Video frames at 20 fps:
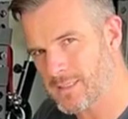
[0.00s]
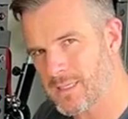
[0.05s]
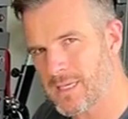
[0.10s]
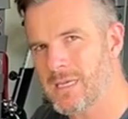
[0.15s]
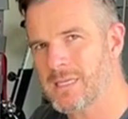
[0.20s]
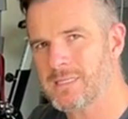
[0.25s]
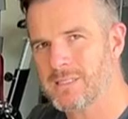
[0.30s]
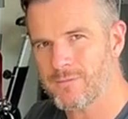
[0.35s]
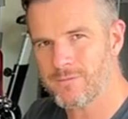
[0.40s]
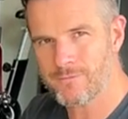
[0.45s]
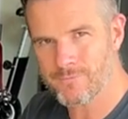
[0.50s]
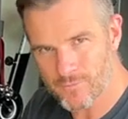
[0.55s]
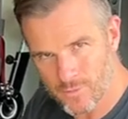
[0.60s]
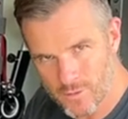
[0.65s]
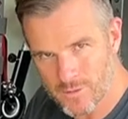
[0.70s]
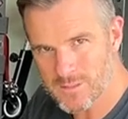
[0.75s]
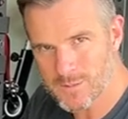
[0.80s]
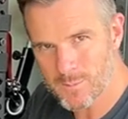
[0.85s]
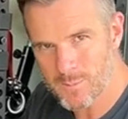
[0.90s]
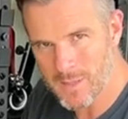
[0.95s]
So there's the
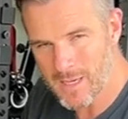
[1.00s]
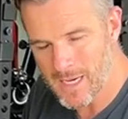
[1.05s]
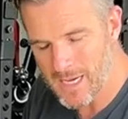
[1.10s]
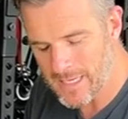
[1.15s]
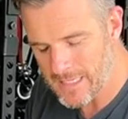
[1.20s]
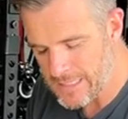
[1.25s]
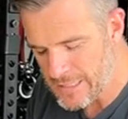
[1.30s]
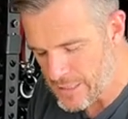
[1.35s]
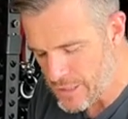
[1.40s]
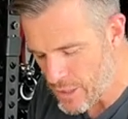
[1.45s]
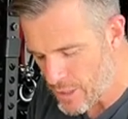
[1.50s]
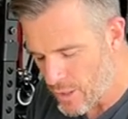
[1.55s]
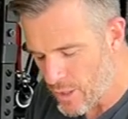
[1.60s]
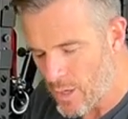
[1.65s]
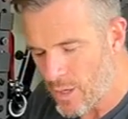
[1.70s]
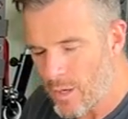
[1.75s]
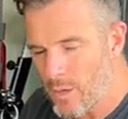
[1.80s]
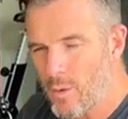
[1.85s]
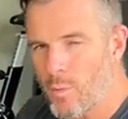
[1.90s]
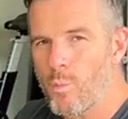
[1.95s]
first part.
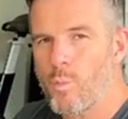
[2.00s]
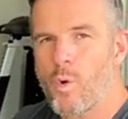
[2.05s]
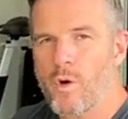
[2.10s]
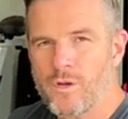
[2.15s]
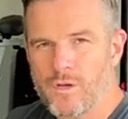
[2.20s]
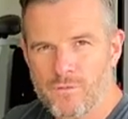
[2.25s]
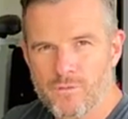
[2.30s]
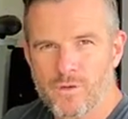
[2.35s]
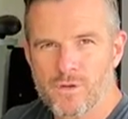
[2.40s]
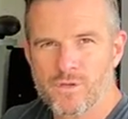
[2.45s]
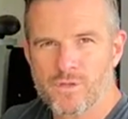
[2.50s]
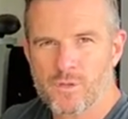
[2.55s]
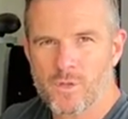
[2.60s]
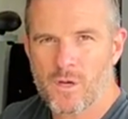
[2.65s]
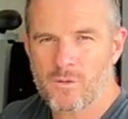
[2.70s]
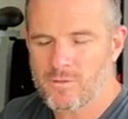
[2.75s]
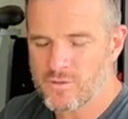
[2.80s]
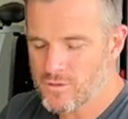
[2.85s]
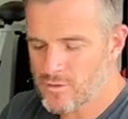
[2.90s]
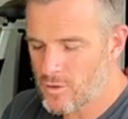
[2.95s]
What you've got to do
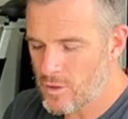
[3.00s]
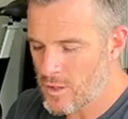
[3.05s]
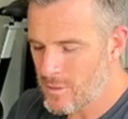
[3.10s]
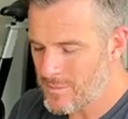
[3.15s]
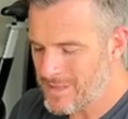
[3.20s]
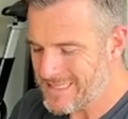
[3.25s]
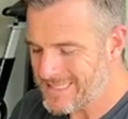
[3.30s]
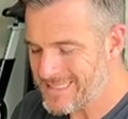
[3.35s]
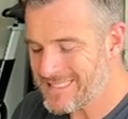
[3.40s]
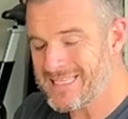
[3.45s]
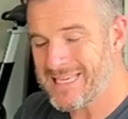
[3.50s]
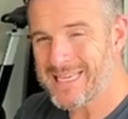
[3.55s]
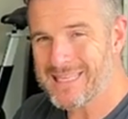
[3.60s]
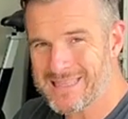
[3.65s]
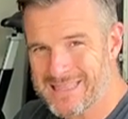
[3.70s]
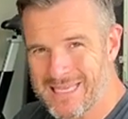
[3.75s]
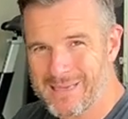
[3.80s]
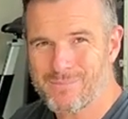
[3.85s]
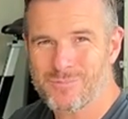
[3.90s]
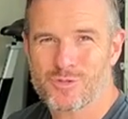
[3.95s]
over time is
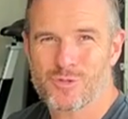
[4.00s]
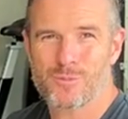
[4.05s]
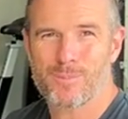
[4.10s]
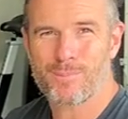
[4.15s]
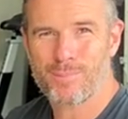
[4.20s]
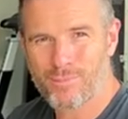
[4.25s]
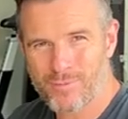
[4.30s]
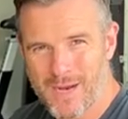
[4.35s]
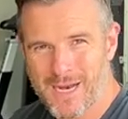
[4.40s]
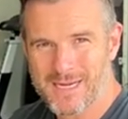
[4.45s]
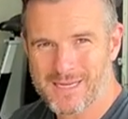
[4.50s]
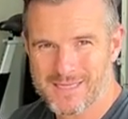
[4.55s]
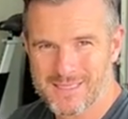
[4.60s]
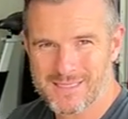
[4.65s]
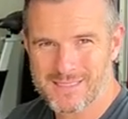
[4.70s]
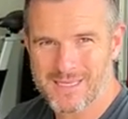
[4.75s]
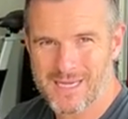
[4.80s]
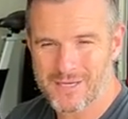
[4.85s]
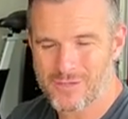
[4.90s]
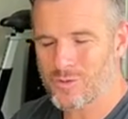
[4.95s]
get them to
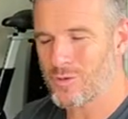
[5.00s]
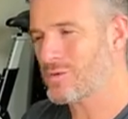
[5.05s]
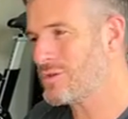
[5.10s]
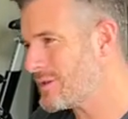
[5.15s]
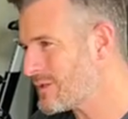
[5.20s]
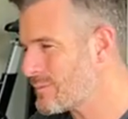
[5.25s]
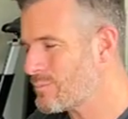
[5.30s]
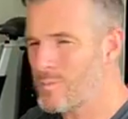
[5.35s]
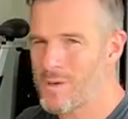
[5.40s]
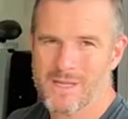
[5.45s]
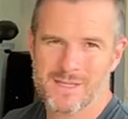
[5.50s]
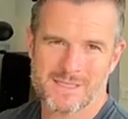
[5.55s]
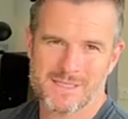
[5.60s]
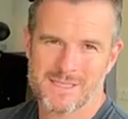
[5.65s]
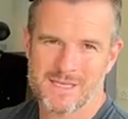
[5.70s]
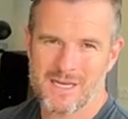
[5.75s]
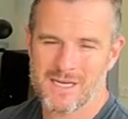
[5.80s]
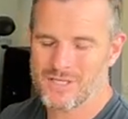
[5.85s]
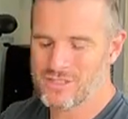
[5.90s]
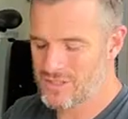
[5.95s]
practice that, not just once
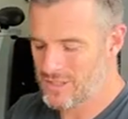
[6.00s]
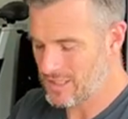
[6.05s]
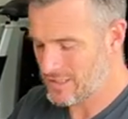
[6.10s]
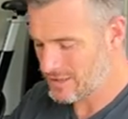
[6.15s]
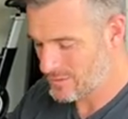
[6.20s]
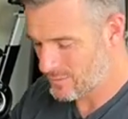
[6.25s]
in a chair,